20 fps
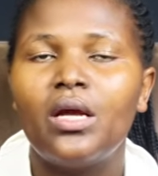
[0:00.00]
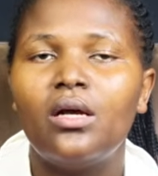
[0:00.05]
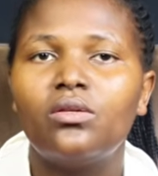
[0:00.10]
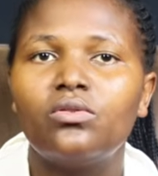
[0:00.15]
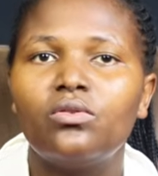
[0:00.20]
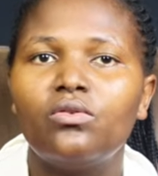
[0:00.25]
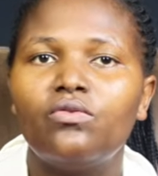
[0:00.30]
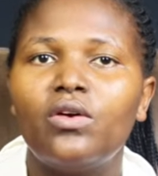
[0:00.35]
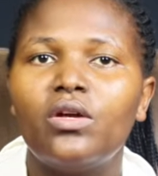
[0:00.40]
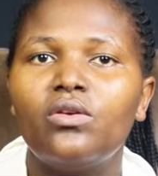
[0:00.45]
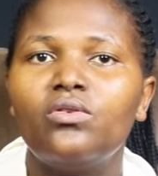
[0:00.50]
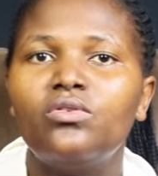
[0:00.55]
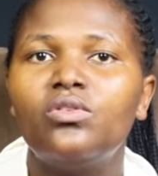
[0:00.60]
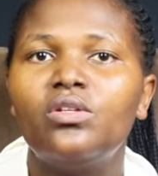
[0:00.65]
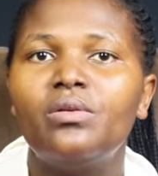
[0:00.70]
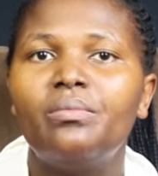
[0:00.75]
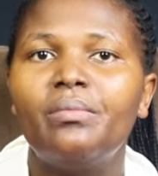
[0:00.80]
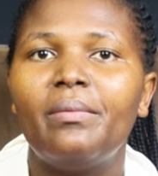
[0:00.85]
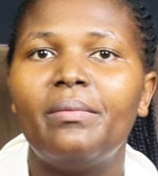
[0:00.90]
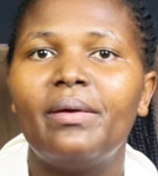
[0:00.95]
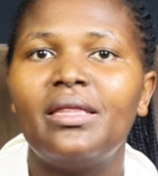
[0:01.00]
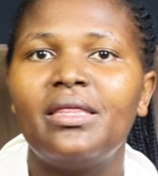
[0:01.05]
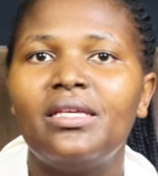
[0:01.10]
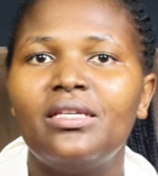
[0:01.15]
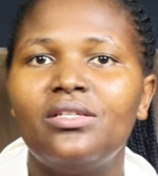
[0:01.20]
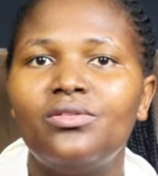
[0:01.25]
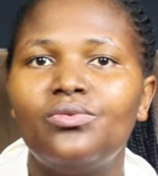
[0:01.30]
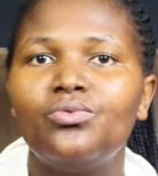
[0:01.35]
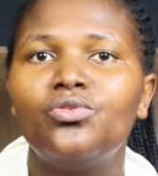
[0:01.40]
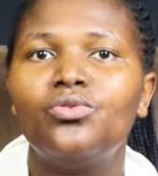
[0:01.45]
So for you to remember
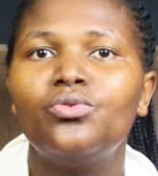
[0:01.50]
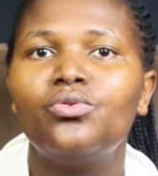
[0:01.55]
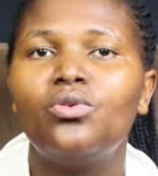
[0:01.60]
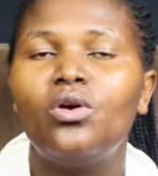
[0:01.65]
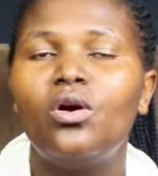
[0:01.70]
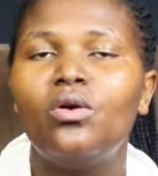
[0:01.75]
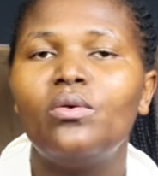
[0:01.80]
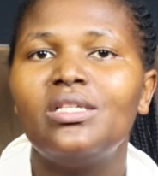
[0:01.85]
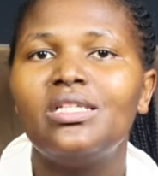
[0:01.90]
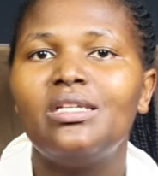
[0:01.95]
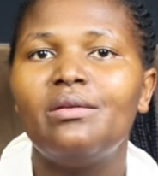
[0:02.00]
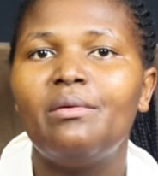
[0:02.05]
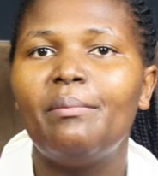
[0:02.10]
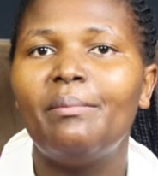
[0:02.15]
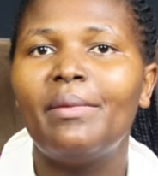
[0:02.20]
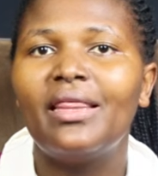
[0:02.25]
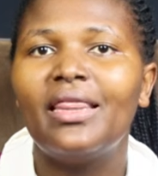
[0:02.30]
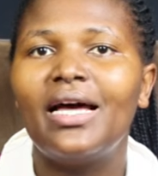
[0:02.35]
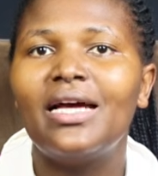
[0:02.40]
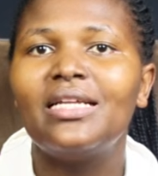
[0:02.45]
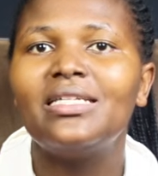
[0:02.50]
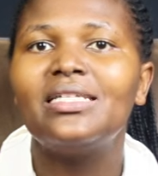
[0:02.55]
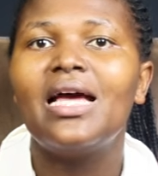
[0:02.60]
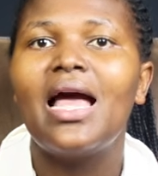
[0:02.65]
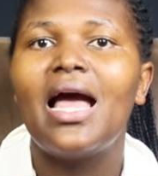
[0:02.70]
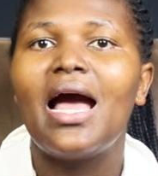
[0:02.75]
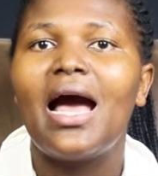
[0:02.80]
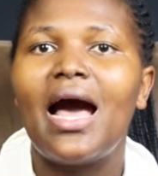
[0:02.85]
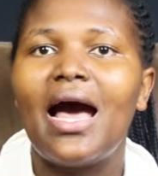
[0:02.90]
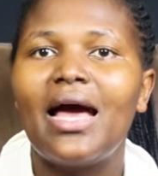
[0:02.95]
this, you should always remember that
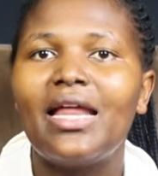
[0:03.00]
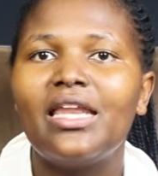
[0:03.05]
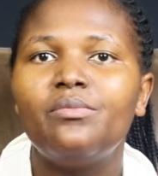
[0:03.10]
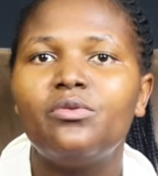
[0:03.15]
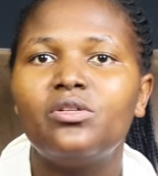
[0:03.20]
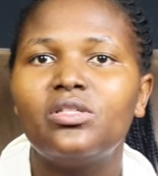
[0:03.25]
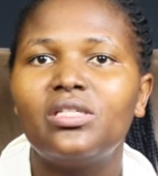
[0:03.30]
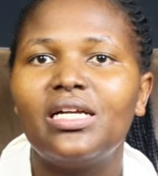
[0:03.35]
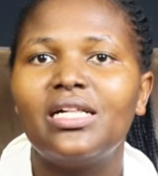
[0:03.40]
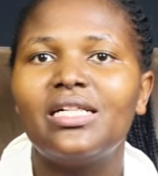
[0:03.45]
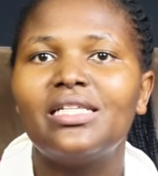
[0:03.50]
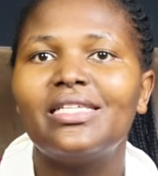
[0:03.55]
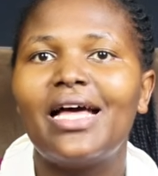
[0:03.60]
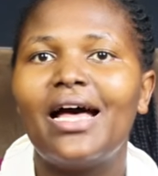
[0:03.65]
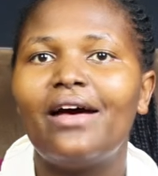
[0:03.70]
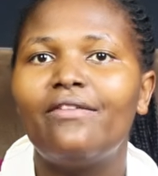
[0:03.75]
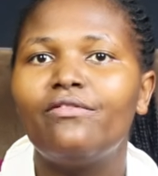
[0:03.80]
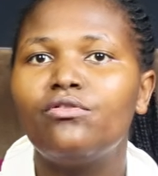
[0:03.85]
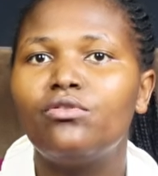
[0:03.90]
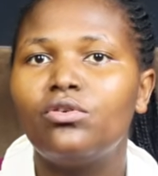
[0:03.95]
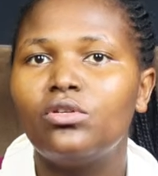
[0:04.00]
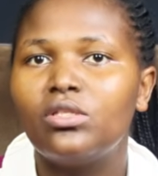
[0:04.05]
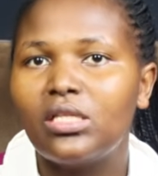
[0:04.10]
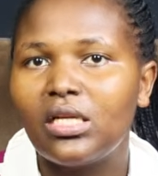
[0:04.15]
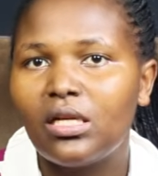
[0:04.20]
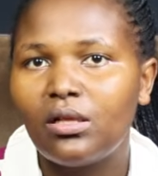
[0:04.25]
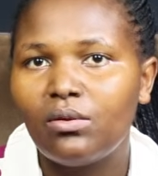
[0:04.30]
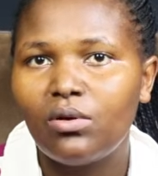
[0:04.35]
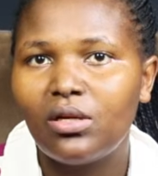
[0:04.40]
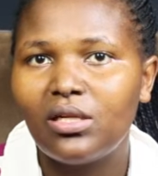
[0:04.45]
animal cells have no
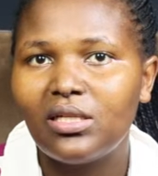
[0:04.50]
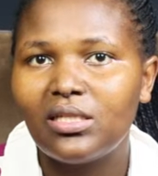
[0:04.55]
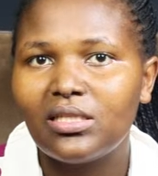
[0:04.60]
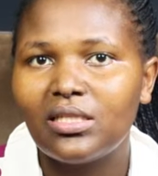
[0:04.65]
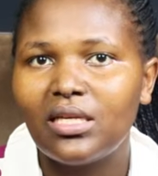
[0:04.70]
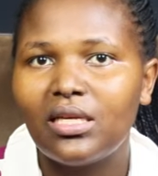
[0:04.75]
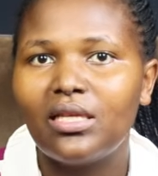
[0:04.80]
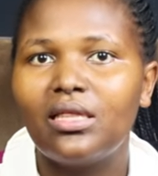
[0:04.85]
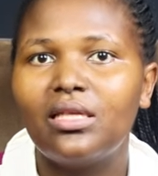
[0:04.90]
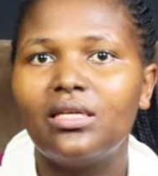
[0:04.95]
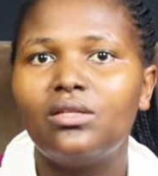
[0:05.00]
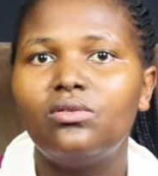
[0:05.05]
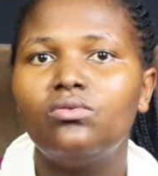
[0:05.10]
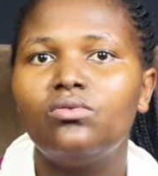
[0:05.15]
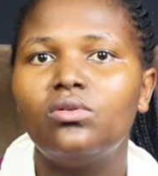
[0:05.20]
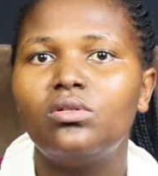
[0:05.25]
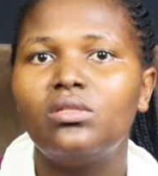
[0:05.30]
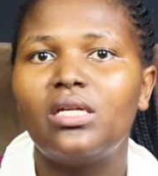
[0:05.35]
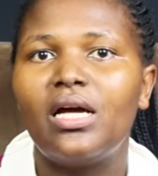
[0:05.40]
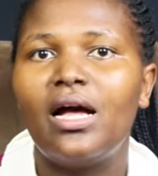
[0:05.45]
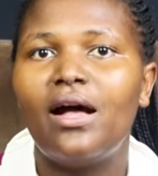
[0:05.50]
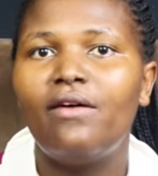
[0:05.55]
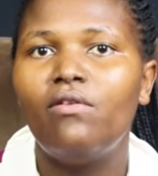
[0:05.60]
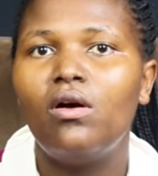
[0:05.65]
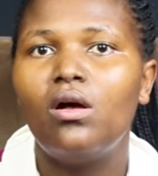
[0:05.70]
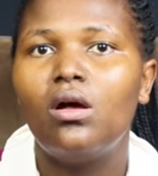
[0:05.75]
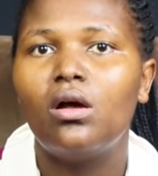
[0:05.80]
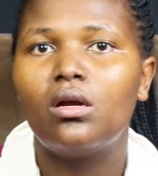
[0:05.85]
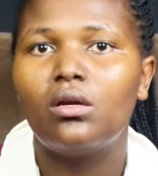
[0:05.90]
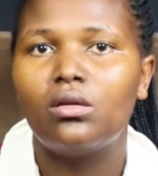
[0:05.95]
cell walls and they do not have
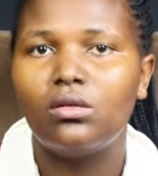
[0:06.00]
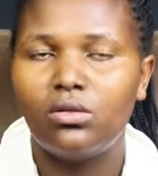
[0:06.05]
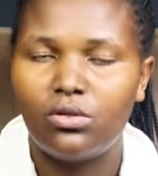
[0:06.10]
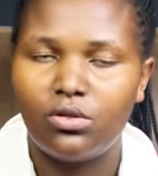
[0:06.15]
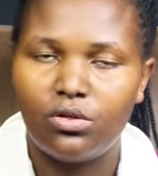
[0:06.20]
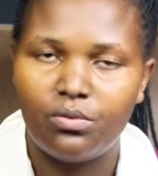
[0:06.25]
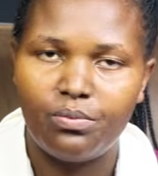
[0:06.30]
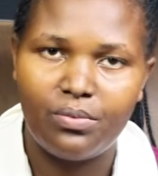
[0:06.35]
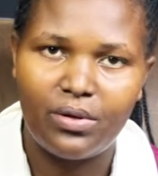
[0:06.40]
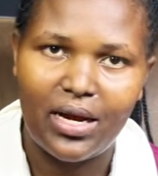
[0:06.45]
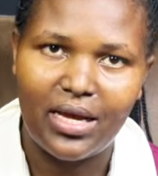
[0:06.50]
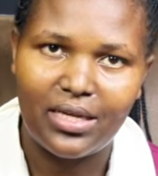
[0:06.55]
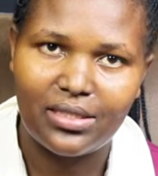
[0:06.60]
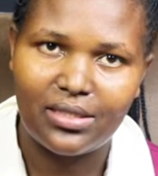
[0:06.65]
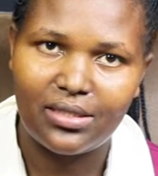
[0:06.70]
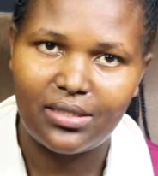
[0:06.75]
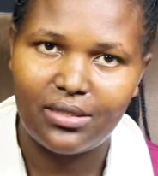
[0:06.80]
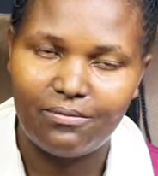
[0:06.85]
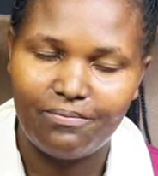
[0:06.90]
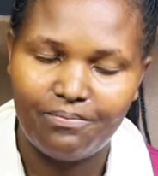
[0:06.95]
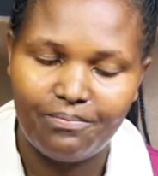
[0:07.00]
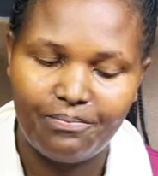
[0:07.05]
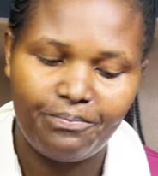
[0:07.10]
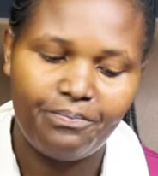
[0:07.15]
chloroplasts.